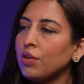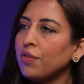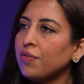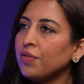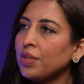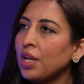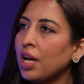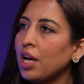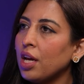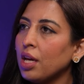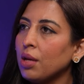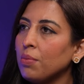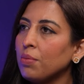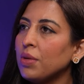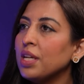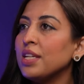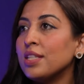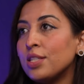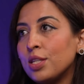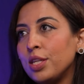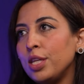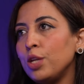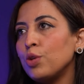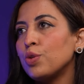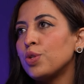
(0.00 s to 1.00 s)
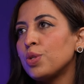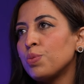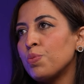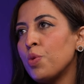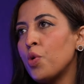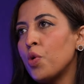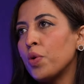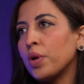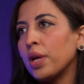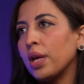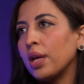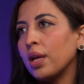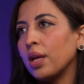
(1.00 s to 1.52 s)
of time is new
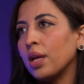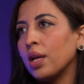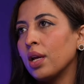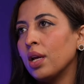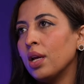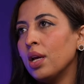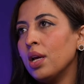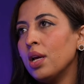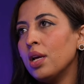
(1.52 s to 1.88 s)
smoking.